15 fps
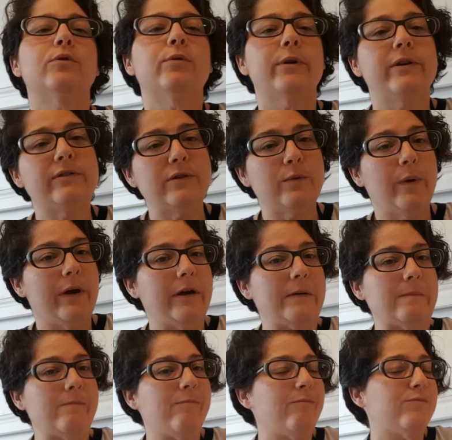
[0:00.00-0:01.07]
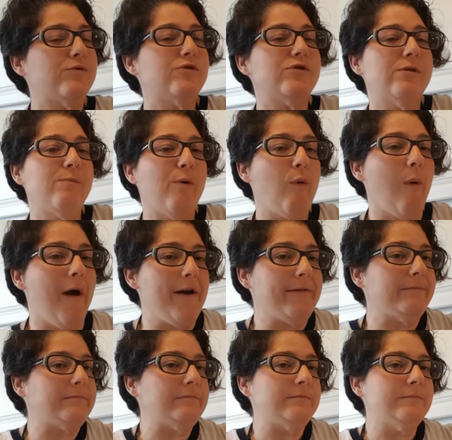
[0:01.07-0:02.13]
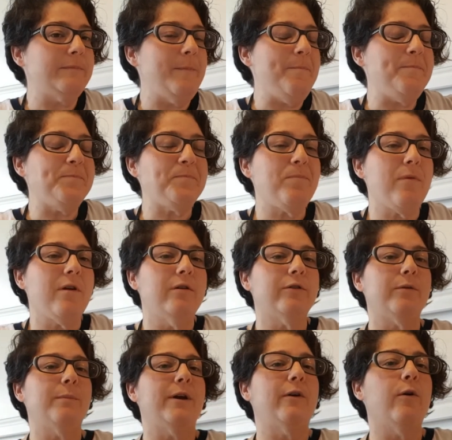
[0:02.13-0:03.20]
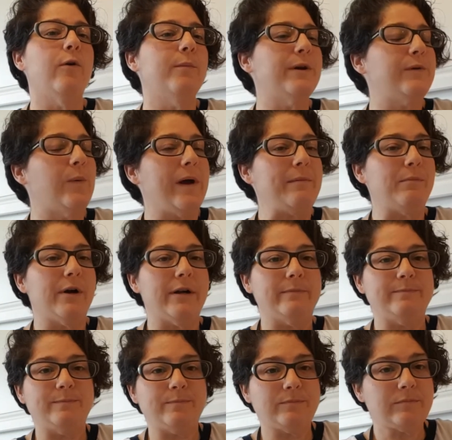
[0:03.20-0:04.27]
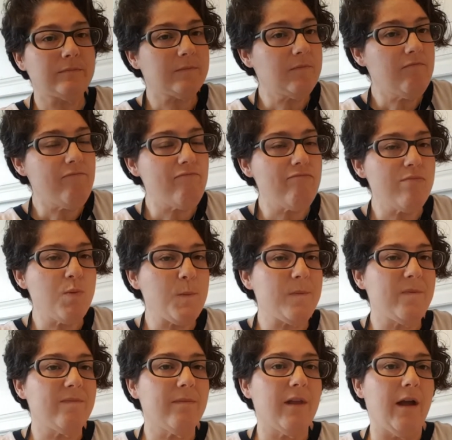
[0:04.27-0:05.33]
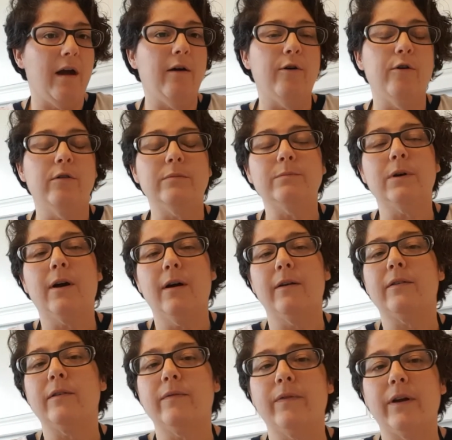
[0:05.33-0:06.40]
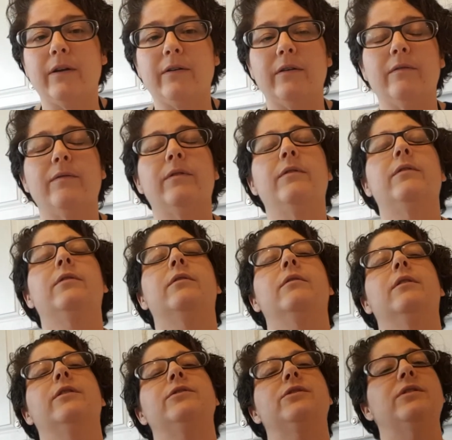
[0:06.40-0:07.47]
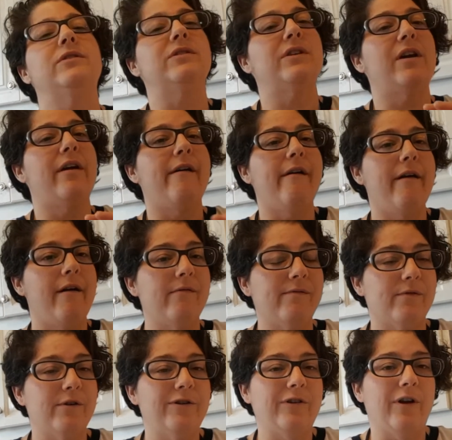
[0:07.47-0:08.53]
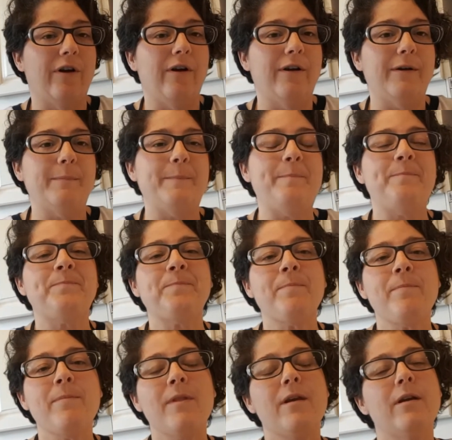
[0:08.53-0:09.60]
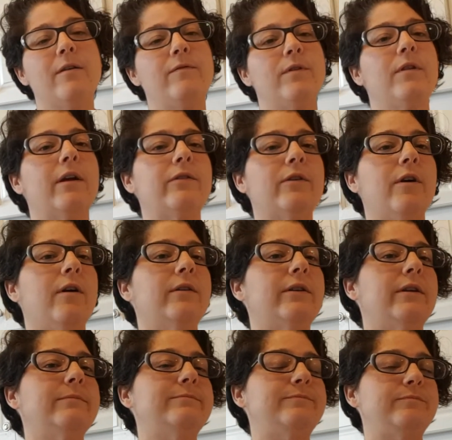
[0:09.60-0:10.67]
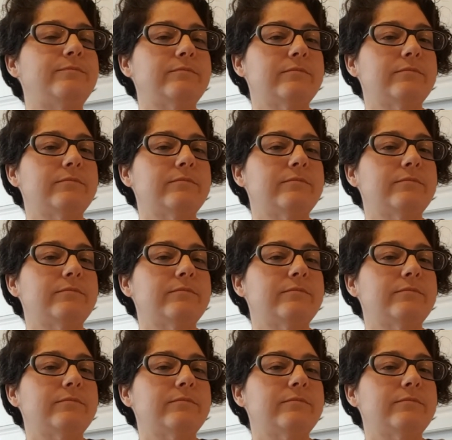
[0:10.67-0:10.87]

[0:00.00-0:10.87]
Crazy way, simple way to make homemade white bread at home, cost effective, delicious every time. If you like the content,